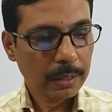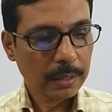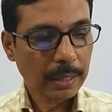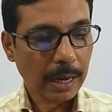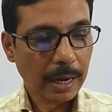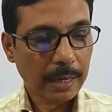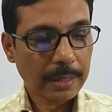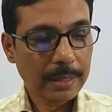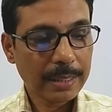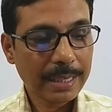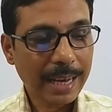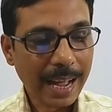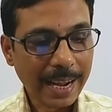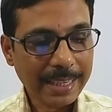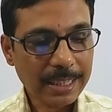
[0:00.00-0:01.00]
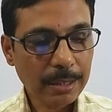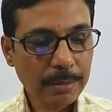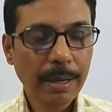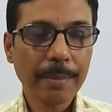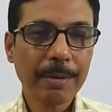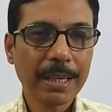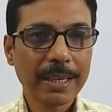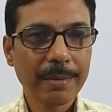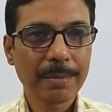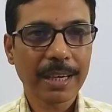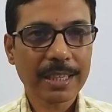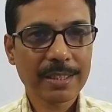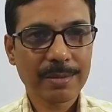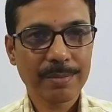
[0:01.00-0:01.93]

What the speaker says: The delighted family remarks,